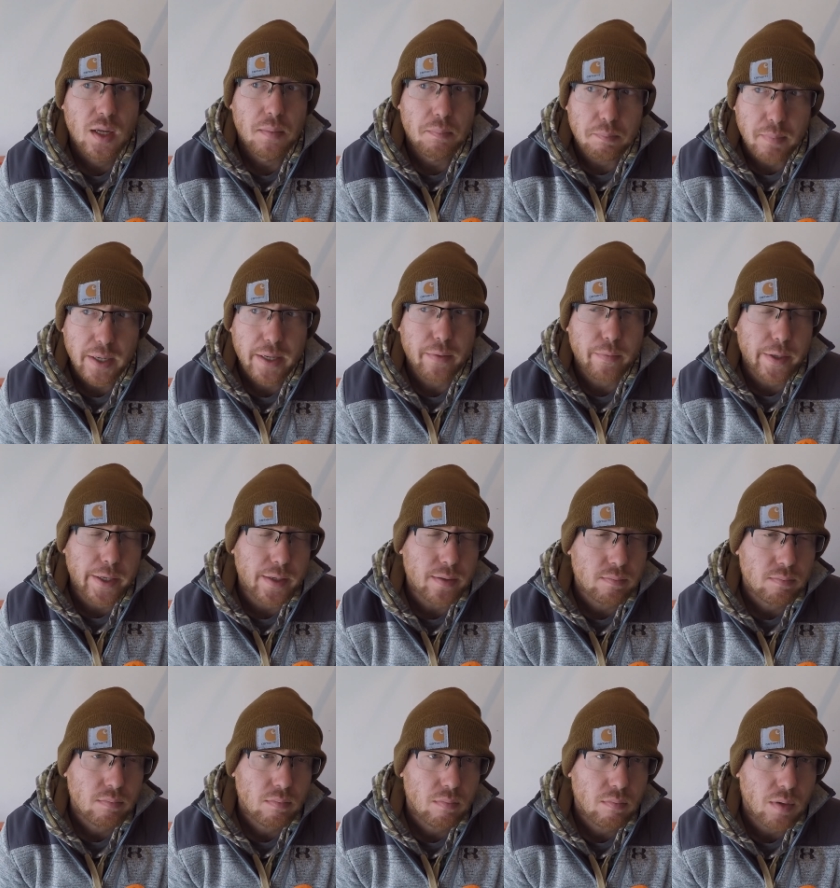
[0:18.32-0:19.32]
But anyway,
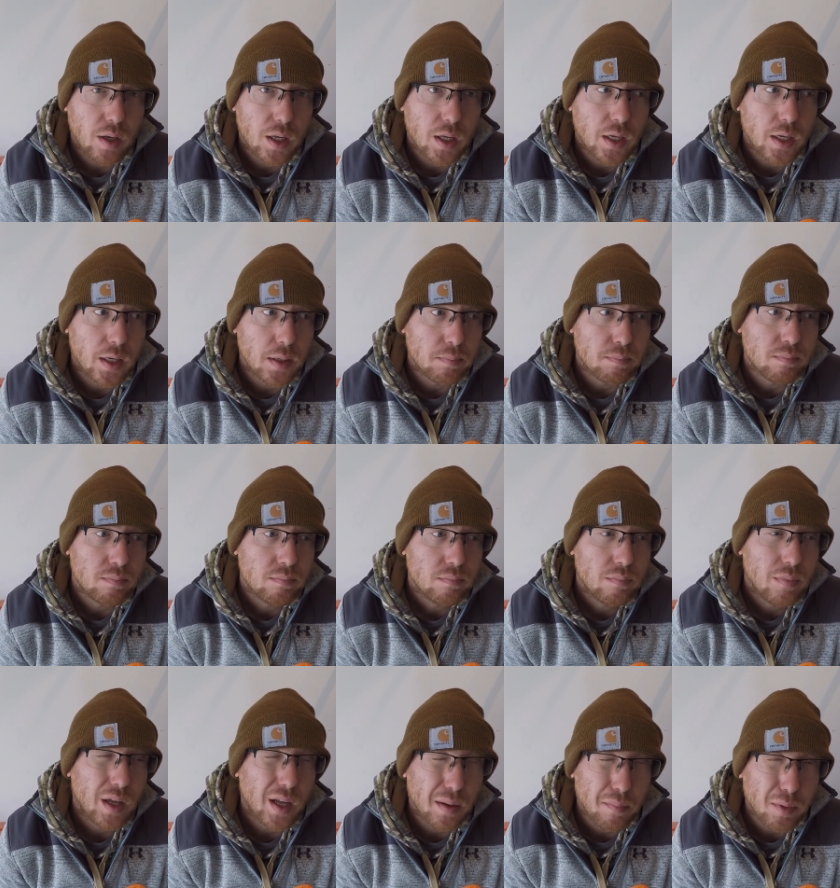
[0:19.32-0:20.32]
um,
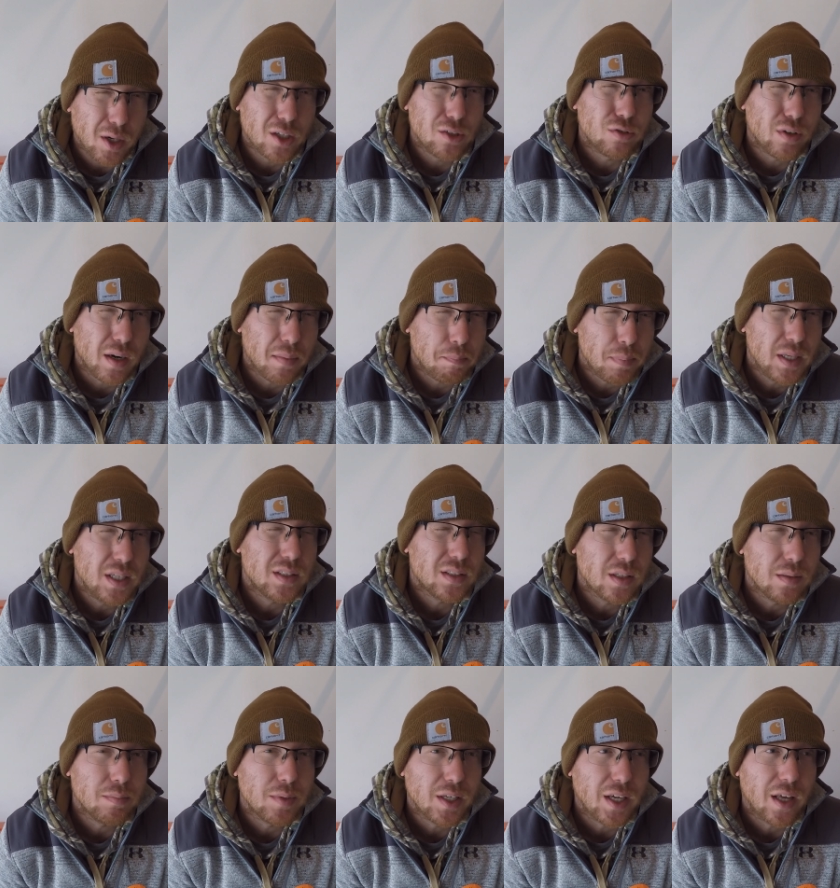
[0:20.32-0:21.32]
I'm gonna try to piece
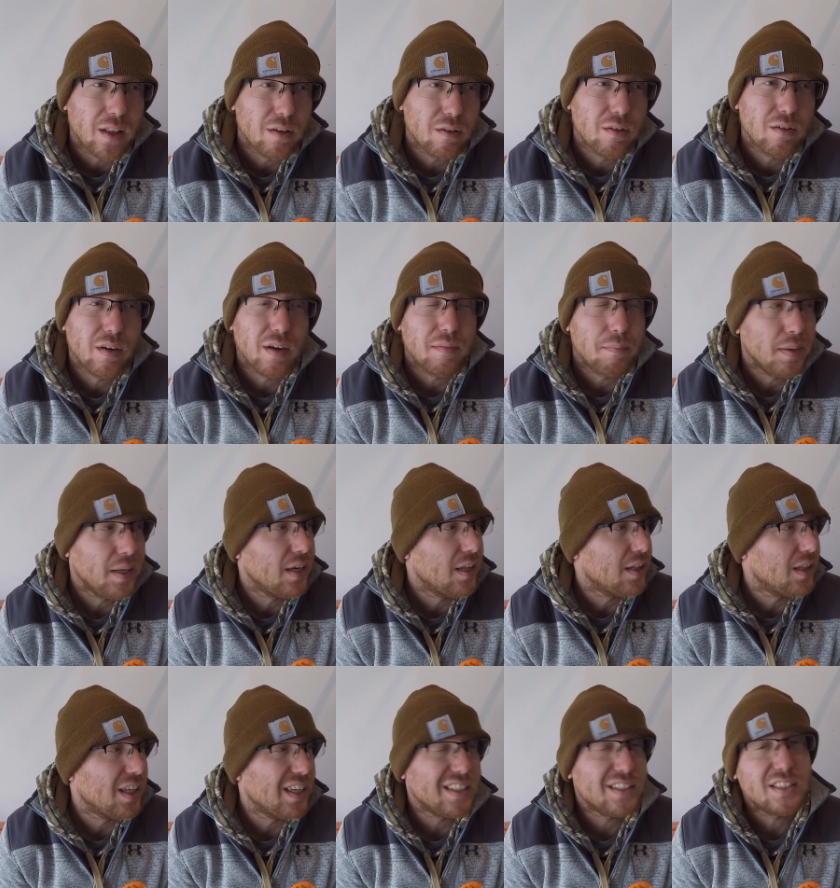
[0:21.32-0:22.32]
something together. I've been on
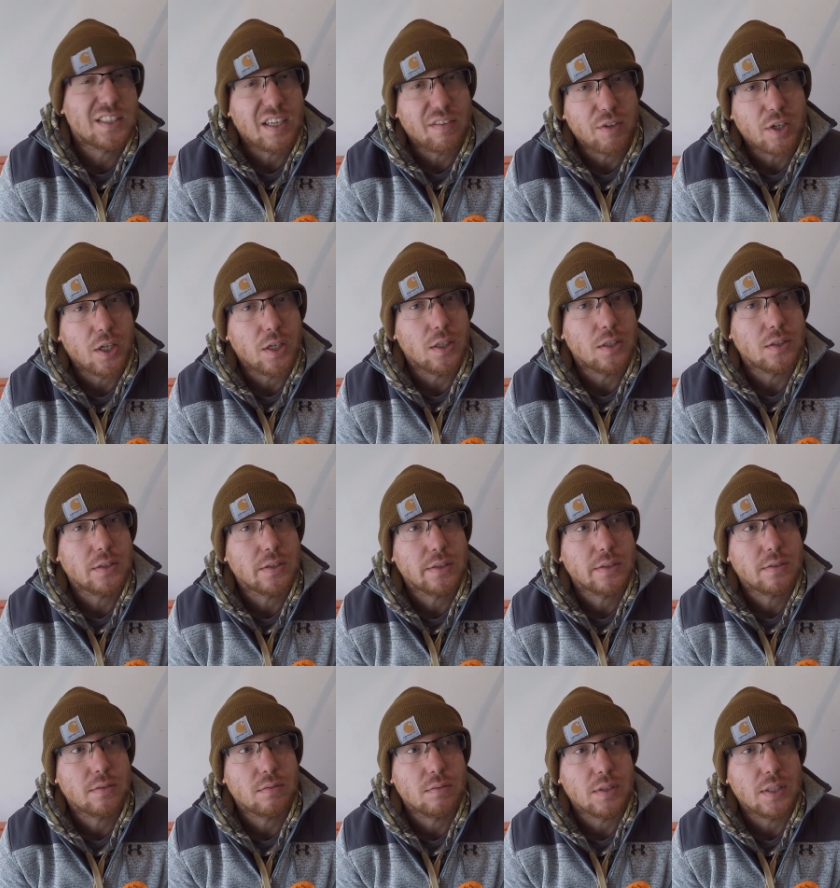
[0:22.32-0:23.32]
like seven hunts
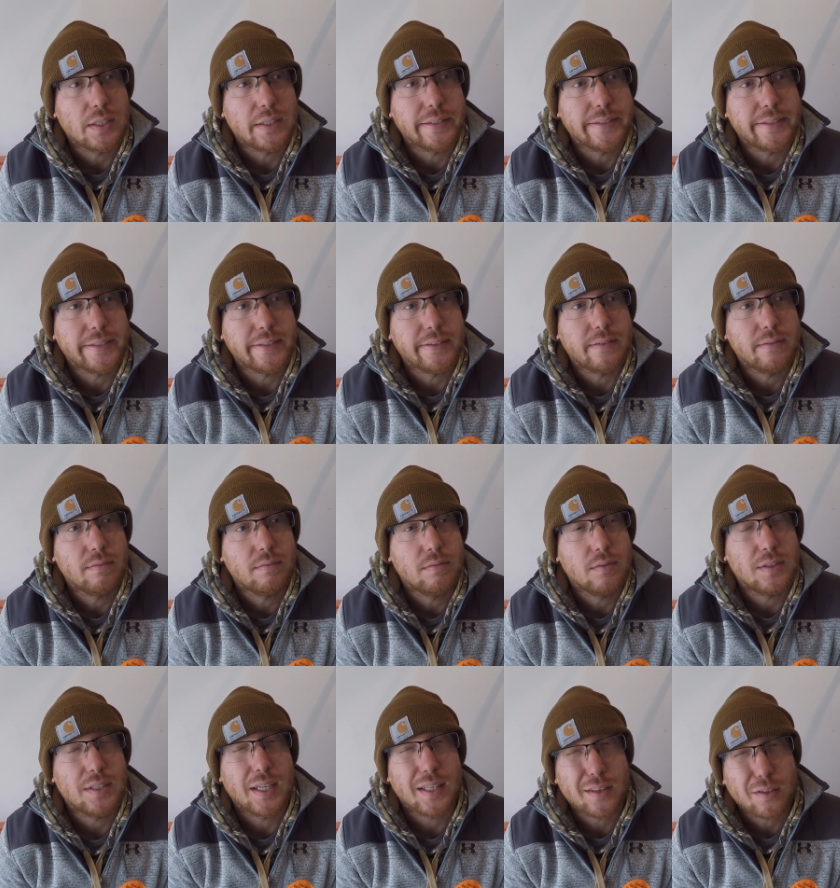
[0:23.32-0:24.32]
and
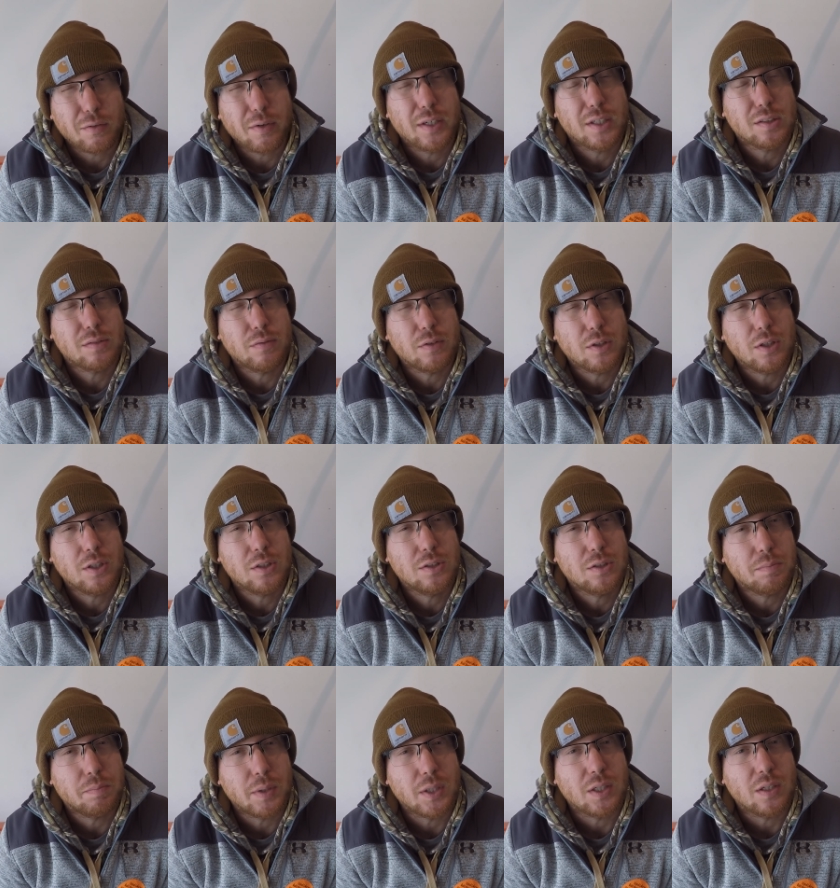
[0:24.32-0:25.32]
not the greatest footage,
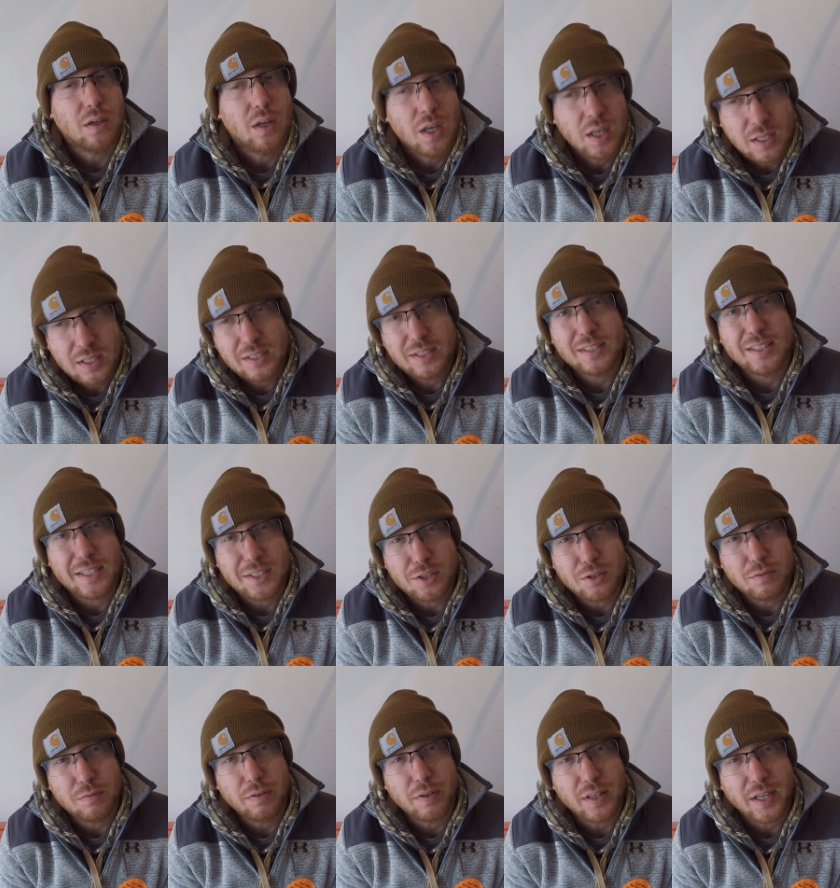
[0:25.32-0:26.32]
but stay
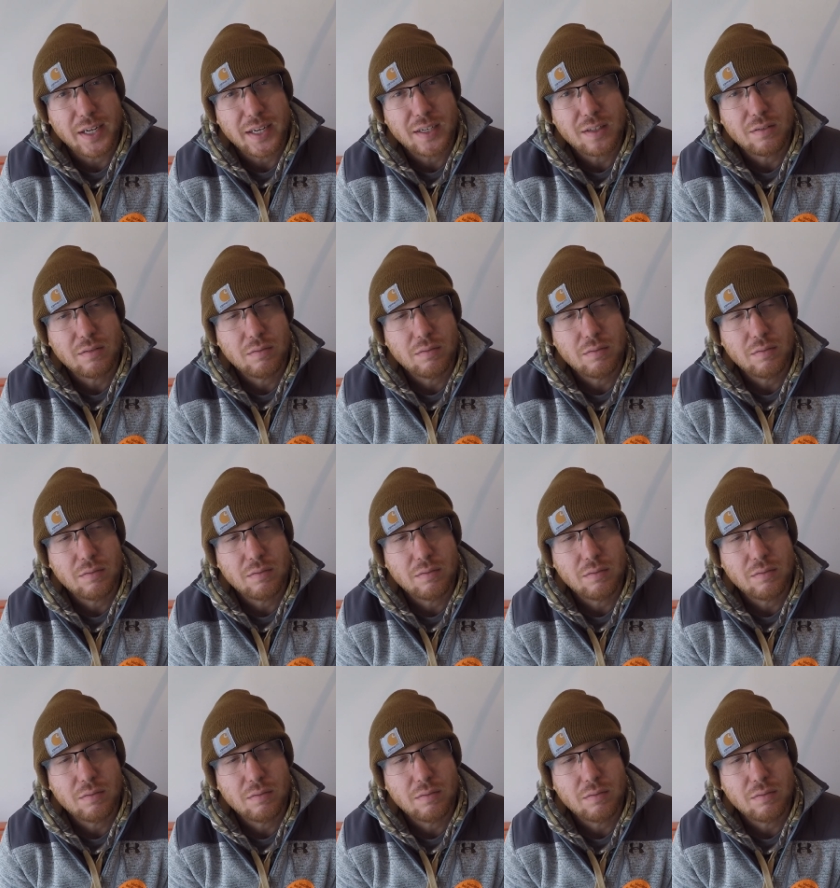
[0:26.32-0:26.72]
tuned for that.